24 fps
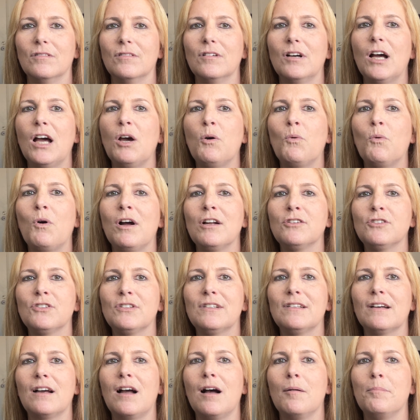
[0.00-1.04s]
I watched
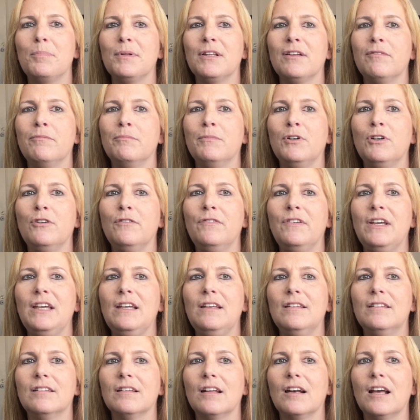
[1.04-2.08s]
a couple of
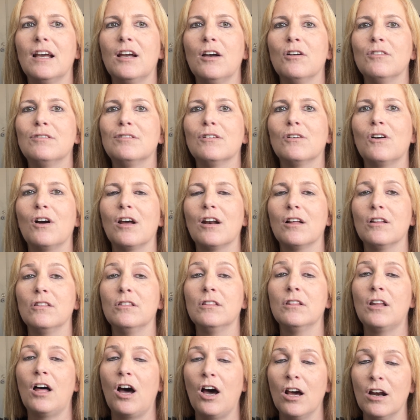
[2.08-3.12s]
movies and I also got a
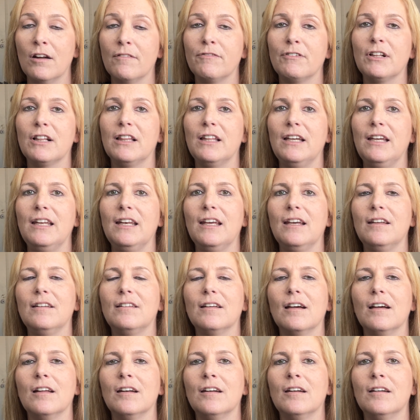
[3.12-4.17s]
lot of cleaning
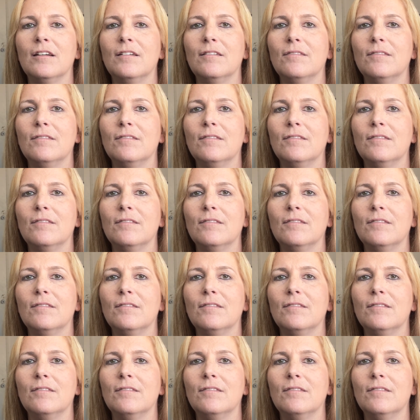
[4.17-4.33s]
done.